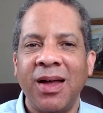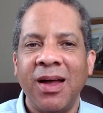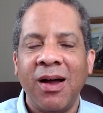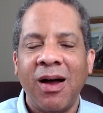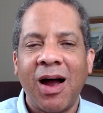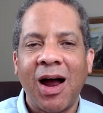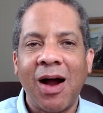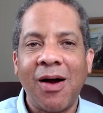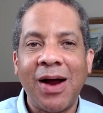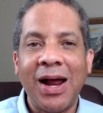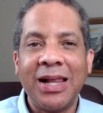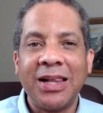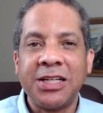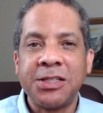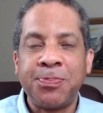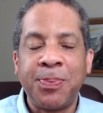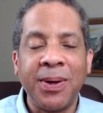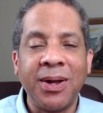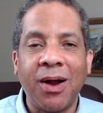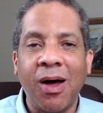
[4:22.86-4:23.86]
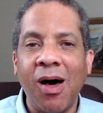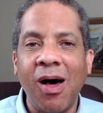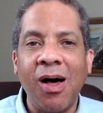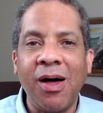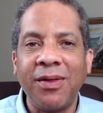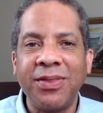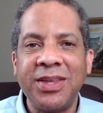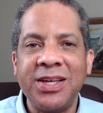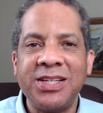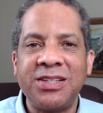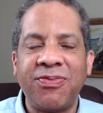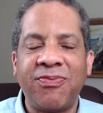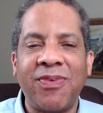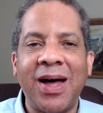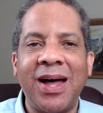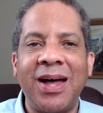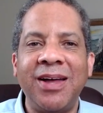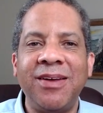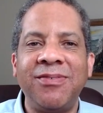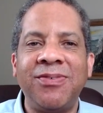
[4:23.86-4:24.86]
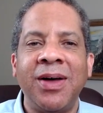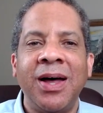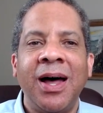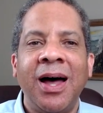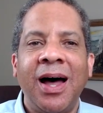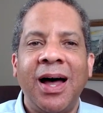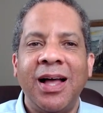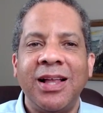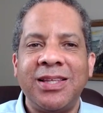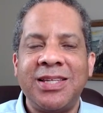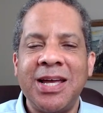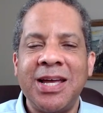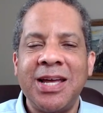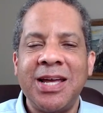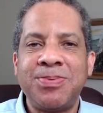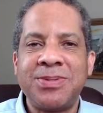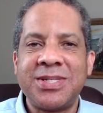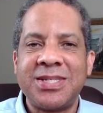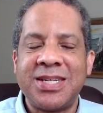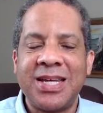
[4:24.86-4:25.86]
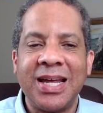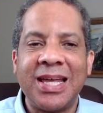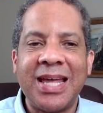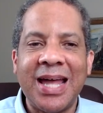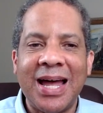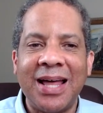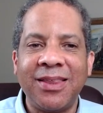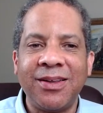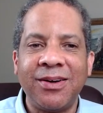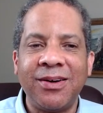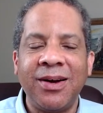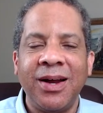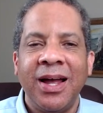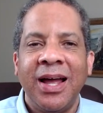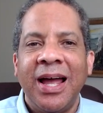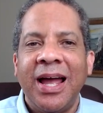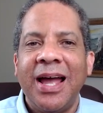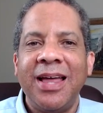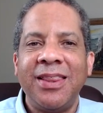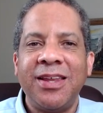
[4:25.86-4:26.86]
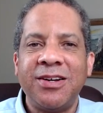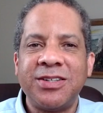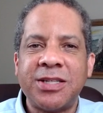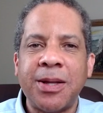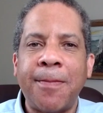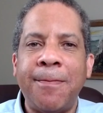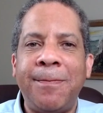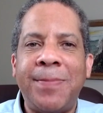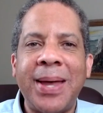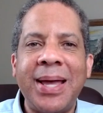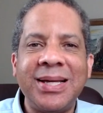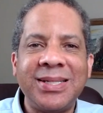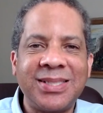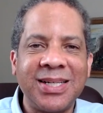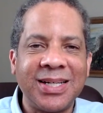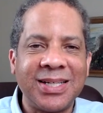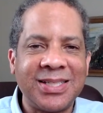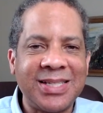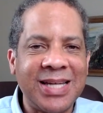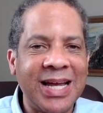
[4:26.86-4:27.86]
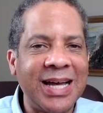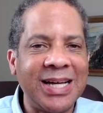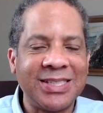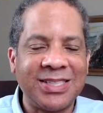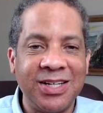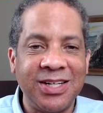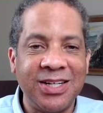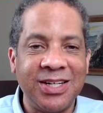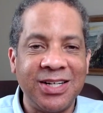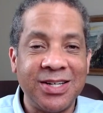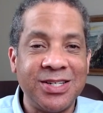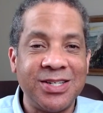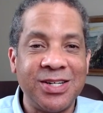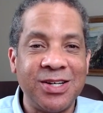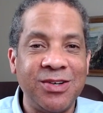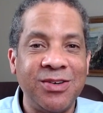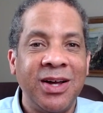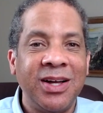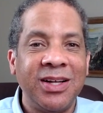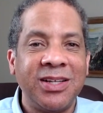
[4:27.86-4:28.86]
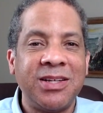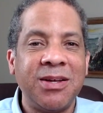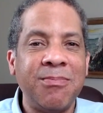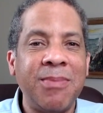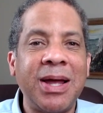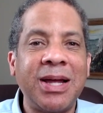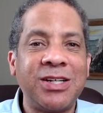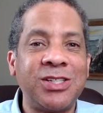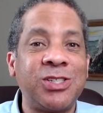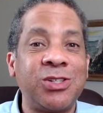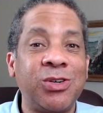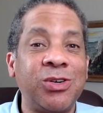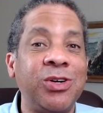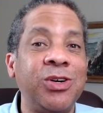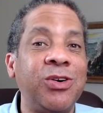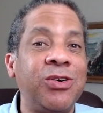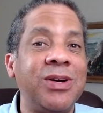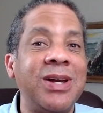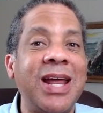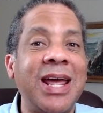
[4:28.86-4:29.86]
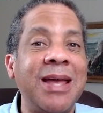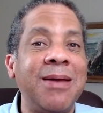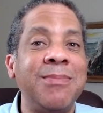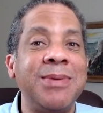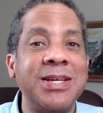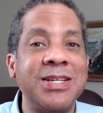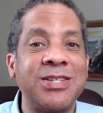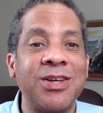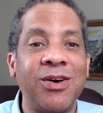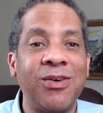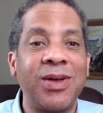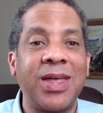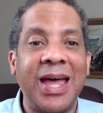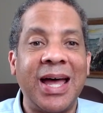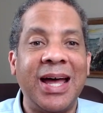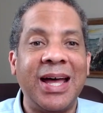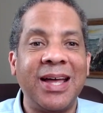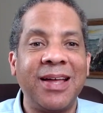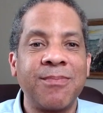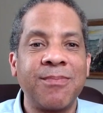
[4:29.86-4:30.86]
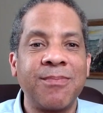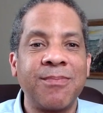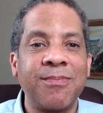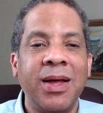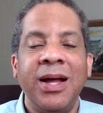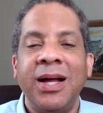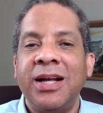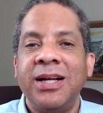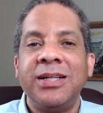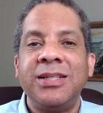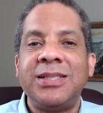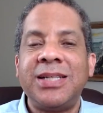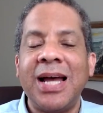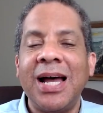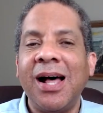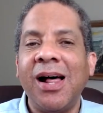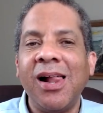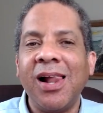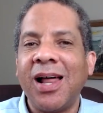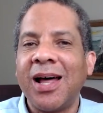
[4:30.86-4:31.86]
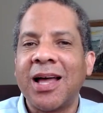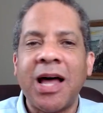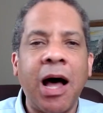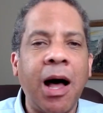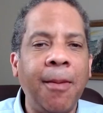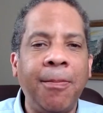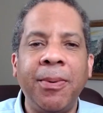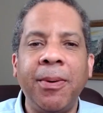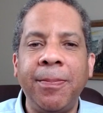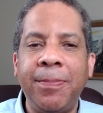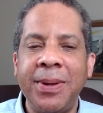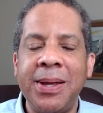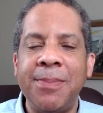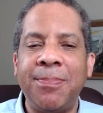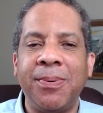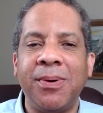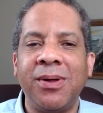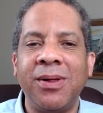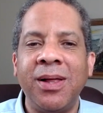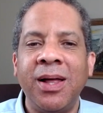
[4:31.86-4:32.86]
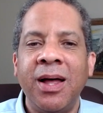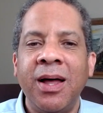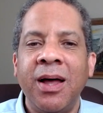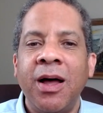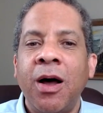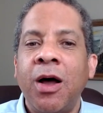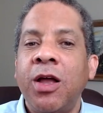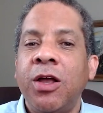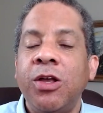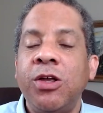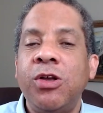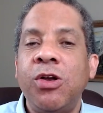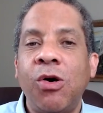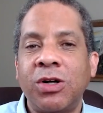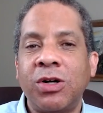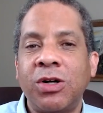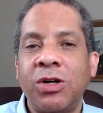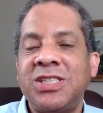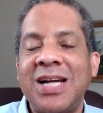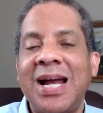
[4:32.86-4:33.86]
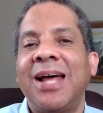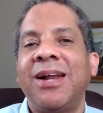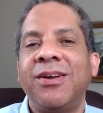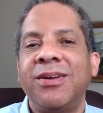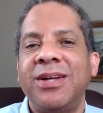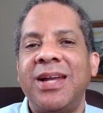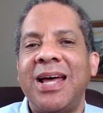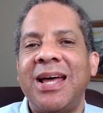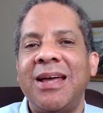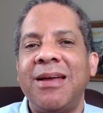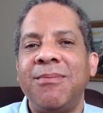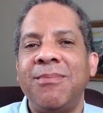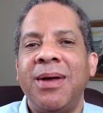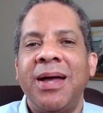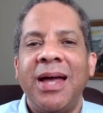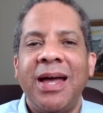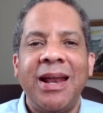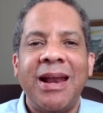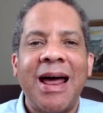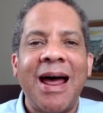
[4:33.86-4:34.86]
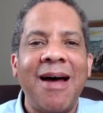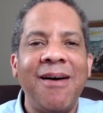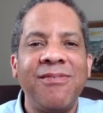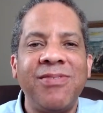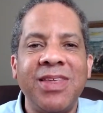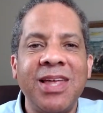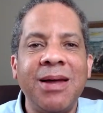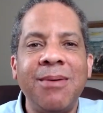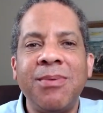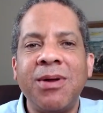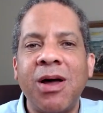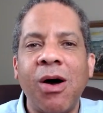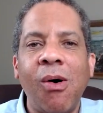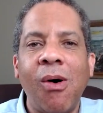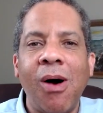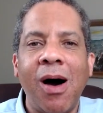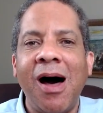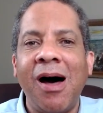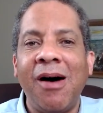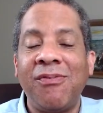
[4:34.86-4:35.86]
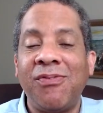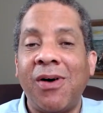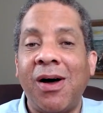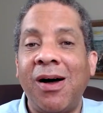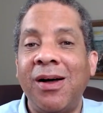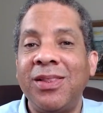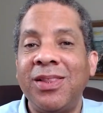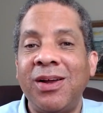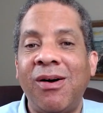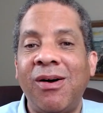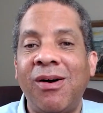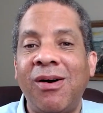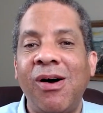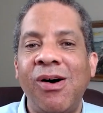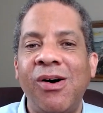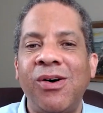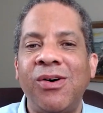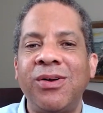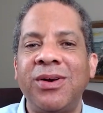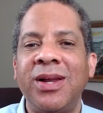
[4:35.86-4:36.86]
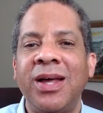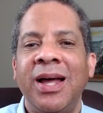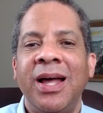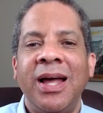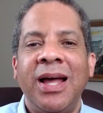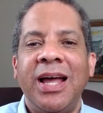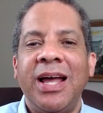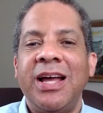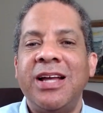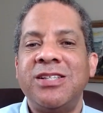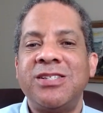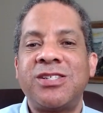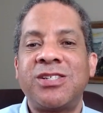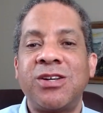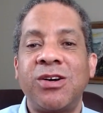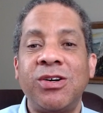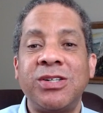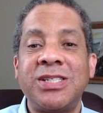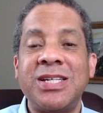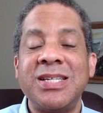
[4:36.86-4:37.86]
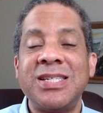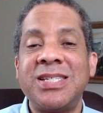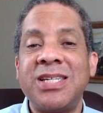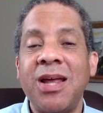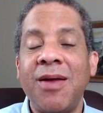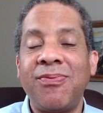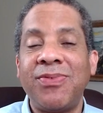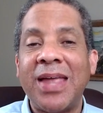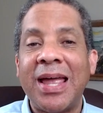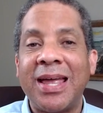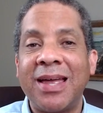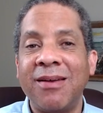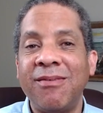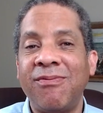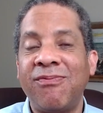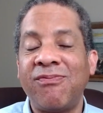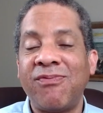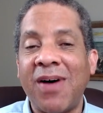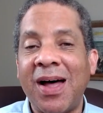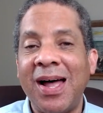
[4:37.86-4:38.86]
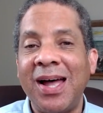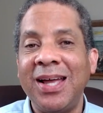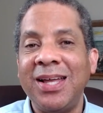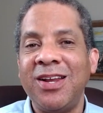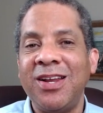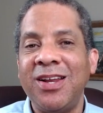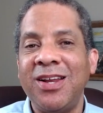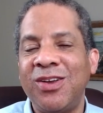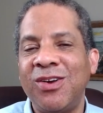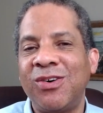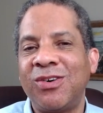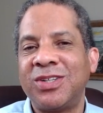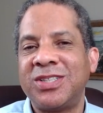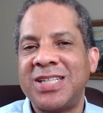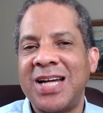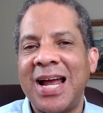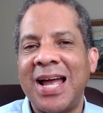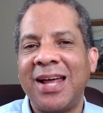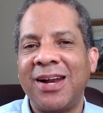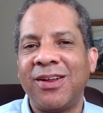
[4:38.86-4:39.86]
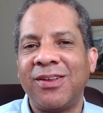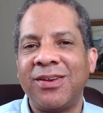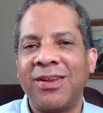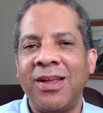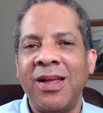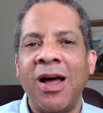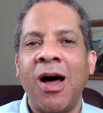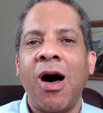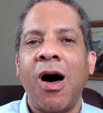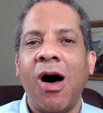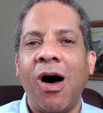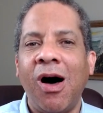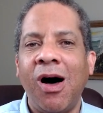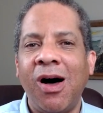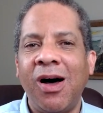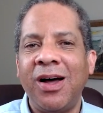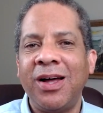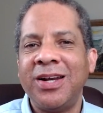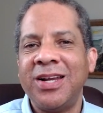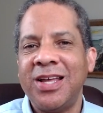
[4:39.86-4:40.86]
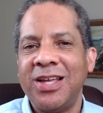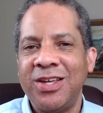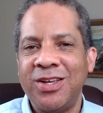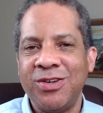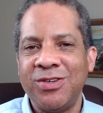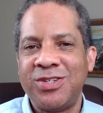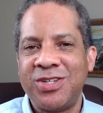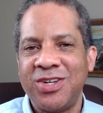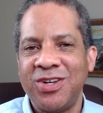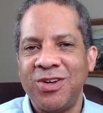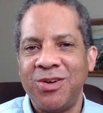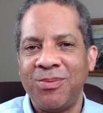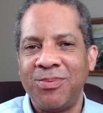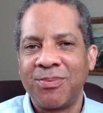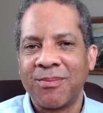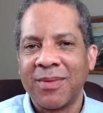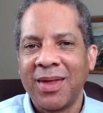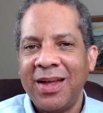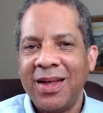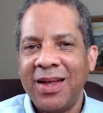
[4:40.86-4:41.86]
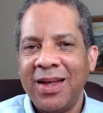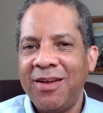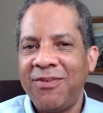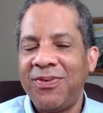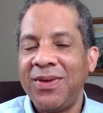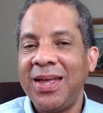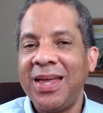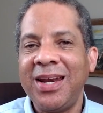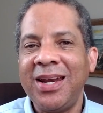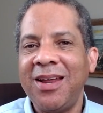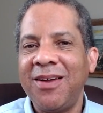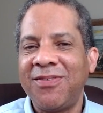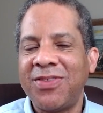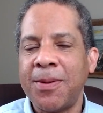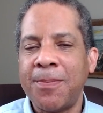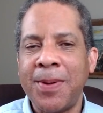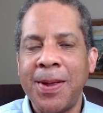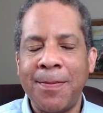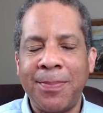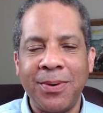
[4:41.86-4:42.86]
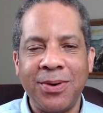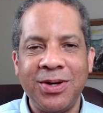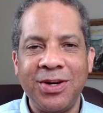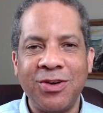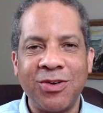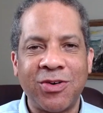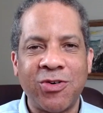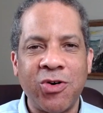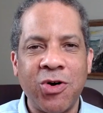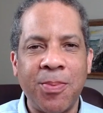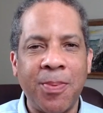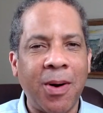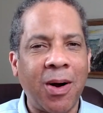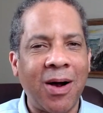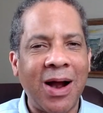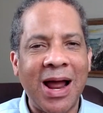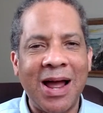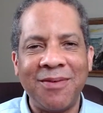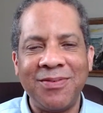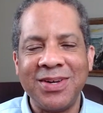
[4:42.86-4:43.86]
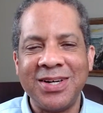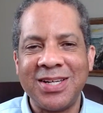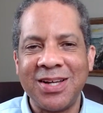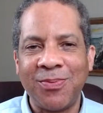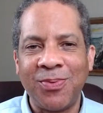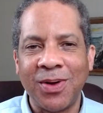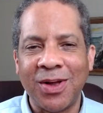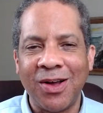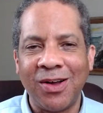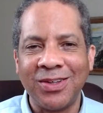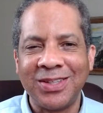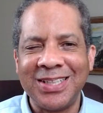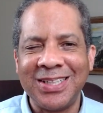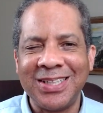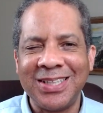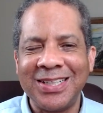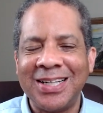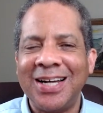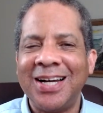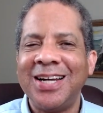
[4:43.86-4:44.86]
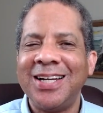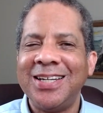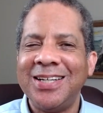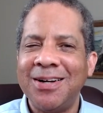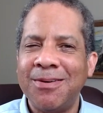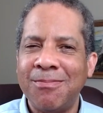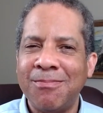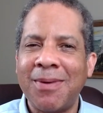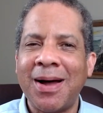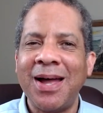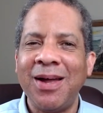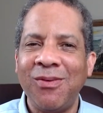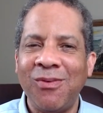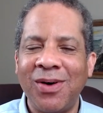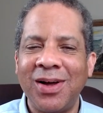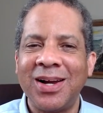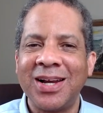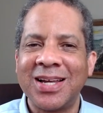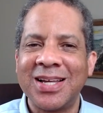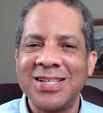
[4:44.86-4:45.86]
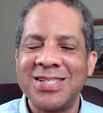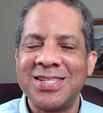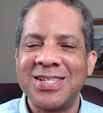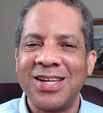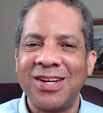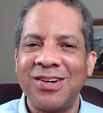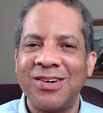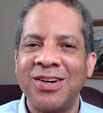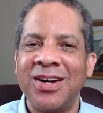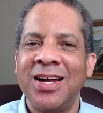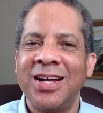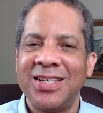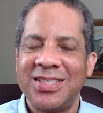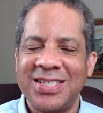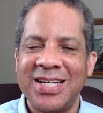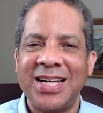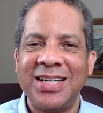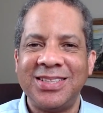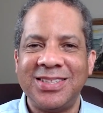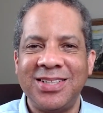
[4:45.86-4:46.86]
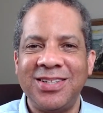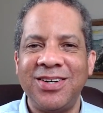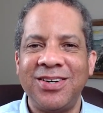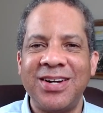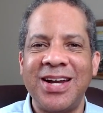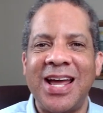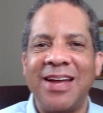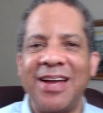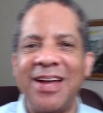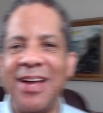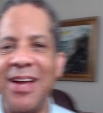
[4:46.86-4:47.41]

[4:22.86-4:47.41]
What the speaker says: All right, let's put all these 5 tips together, and there's a basic test you can do to make sure your name is okay. Tell a couple people your channel name and have them go off on their own and search and see if they can find your channel on YouTube. If any of the people in your group are having difficulty, you might want to consider changing your name.